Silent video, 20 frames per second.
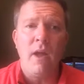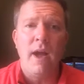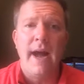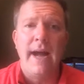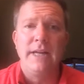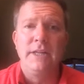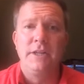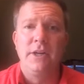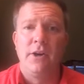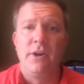
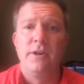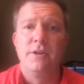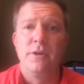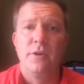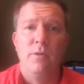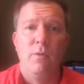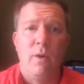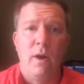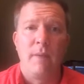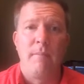I turned
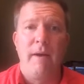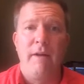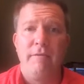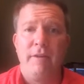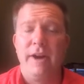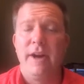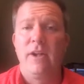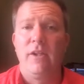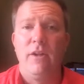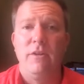to one of my
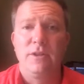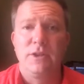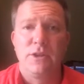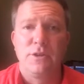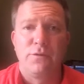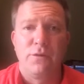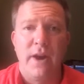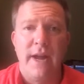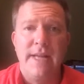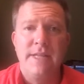very
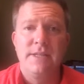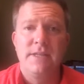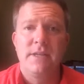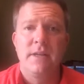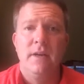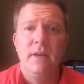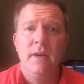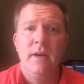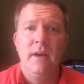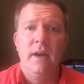closest friends
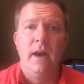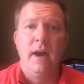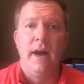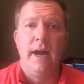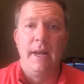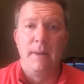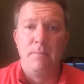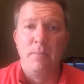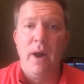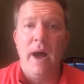
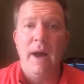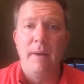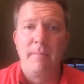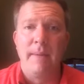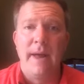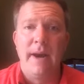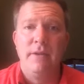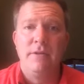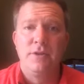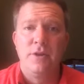uh, in Brock
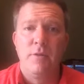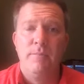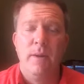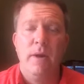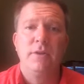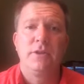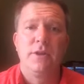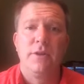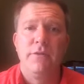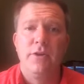Meadows, who
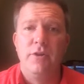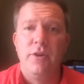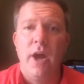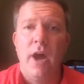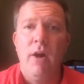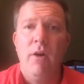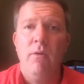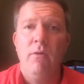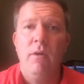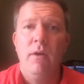most of you
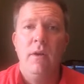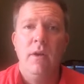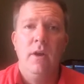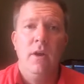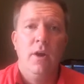know,